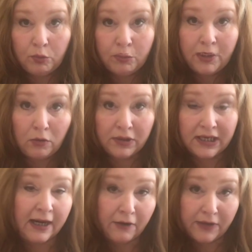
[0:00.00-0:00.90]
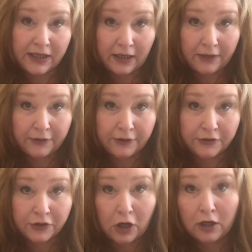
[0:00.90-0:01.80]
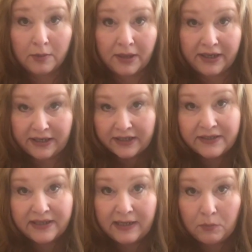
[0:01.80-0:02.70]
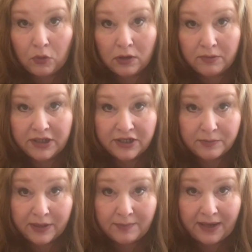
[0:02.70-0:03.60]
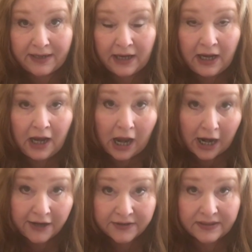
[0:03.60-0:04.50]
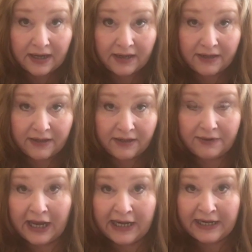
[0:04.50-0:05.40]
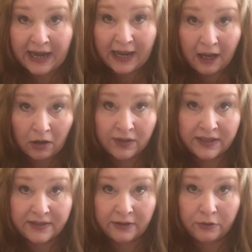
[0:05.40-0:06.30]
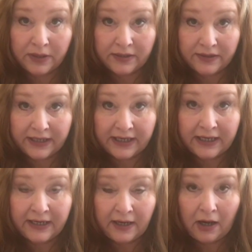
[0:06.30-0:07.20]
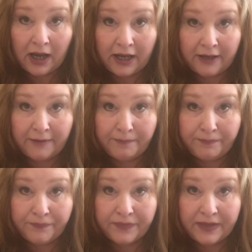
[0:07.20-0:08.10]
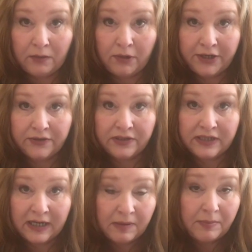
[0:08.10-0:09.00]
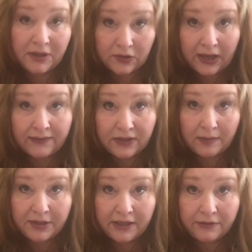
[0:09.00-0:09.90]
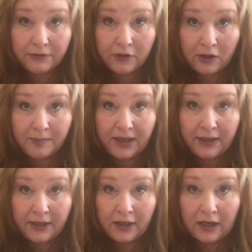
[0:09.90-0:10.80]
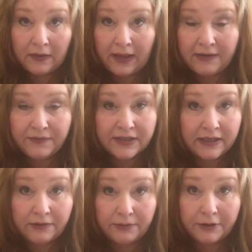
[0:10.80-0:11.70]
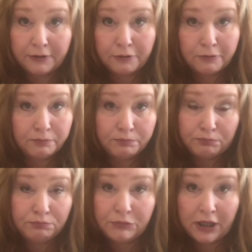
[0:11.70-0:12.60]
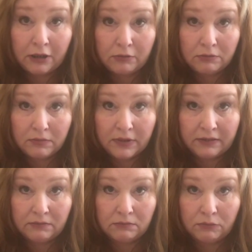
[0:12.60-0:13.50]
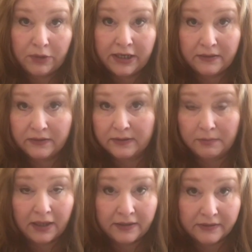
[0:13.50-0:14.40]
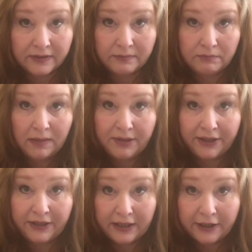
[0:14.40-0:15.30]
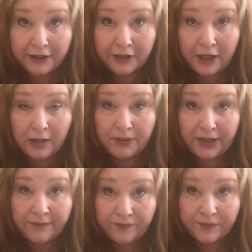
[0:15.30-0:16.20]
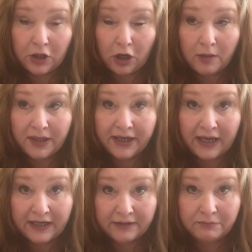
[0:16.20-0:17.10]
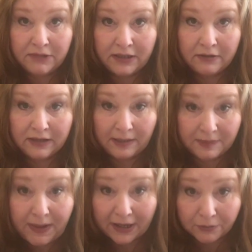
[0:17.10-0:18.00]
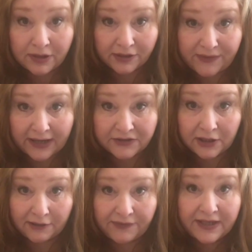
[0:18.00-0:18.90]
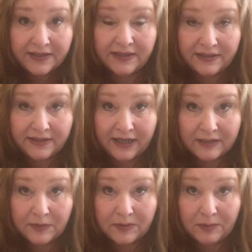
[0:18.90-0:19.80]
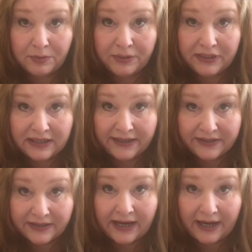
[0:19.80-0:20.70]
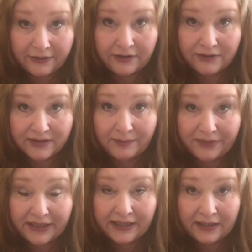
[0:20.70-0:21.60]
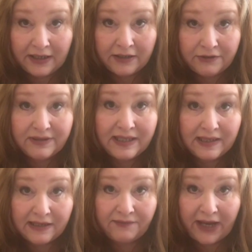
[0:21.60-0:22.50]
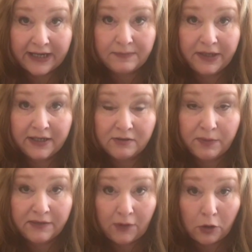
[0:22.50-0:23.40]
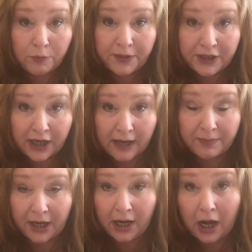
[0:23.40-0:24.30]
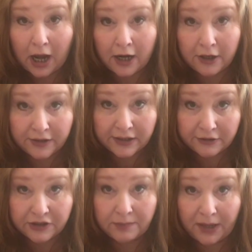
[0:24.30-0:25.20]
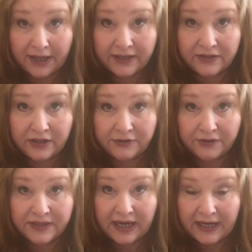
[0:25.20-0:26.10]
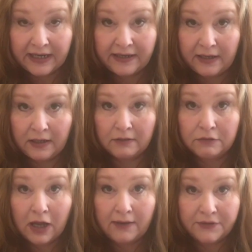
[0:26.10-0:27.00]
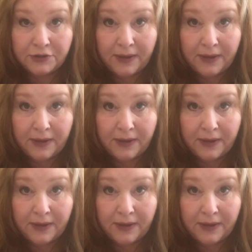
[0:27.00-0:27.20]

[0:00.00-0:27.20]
we don't carry others' karma in us anymore. We just bring back our stuff. And now it's so quickly that what used to take maybe a lifetime to get through karma, a lot of us get through, in weeks, months, maybe a year. But karma kind of comes back really fast in our face these days. Most people can attest to that. You do something and you see the effects, because we've opened up our energy bodies to understand law of